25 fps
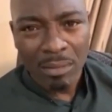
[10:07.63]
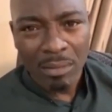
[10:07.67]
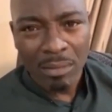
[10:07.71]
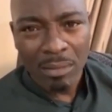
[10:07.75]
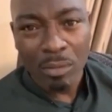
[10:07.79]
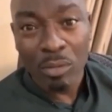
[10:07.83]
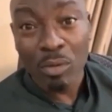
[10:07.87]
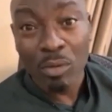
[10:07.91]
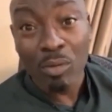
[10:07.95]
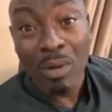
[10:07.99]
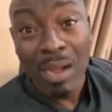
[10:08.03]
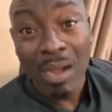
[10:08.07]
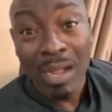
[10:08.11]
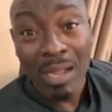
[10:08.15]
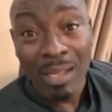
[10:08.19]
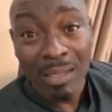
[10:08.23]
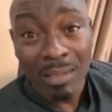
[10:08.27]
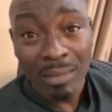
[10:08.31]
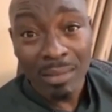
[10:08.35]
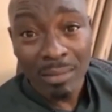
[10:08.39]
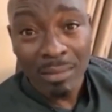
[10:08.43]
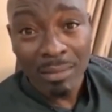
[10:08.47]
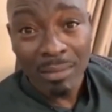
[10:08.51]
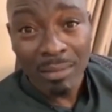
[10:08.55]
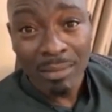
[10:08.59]
You know why?
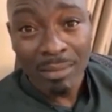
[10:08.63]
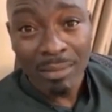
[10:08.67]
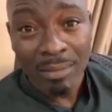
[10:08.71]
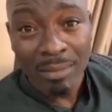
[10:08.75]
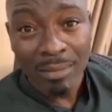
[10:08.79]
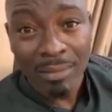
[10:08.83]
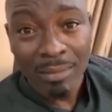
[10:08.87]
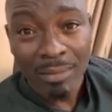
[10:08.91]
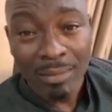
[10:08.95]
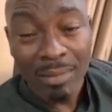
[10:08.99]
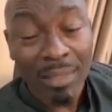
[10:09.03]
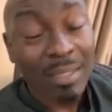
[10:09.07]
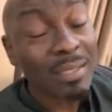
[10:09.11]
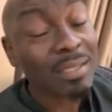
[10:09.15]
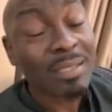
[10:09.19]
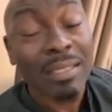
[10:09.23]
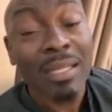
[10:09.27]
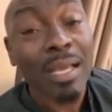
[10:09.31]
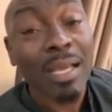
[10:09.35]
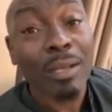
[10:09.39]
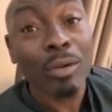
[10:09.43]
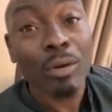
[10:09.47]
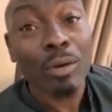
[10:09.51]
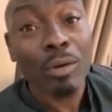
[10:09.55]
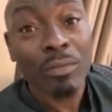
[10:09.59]
It's
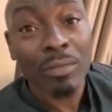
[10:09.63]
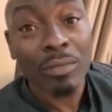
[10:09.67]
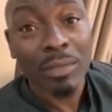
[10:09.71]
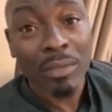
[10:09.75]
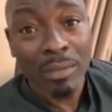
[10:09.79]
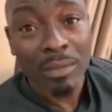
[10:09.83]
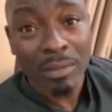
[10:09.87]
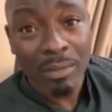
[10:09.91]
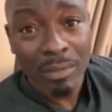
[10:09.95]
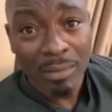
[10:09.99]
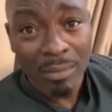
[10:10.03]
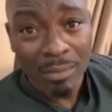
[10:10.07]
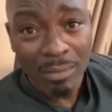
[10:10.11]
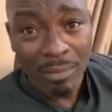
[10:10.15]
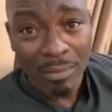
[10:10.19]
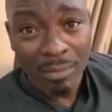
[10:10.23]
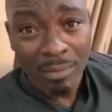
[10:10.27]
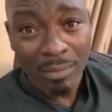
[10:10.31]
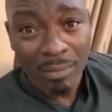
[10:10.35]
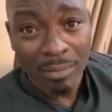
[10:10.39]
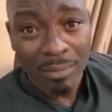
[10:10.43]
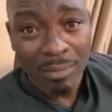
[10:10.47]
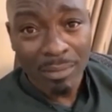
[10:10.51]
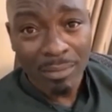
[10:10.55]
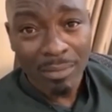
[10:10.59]
not over.
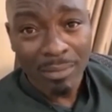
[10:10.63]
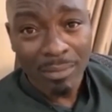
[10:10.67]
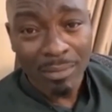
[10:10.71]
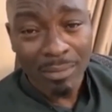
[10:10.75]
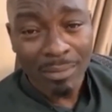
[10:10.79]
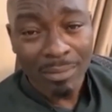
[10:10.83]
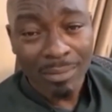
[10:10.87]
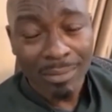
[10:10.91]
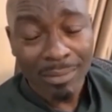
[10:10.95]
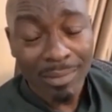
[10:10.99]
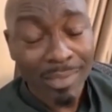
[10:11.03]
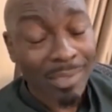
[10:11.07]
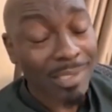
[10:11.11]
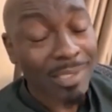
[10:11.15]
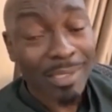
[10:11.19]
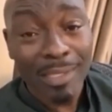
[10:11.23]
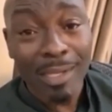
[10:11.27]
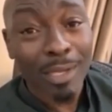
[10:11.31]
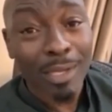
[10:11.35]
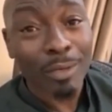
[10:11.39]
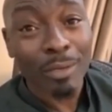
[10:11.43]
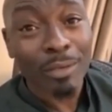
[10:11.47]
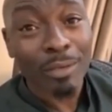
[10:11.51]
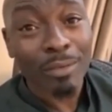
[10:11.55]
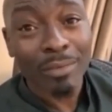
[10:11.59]
It's
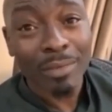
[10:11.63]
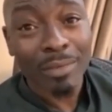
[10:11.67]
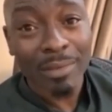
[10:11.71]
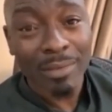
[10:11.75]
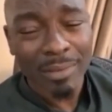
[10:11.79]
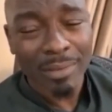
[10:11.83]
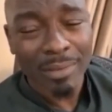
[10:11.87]
not over.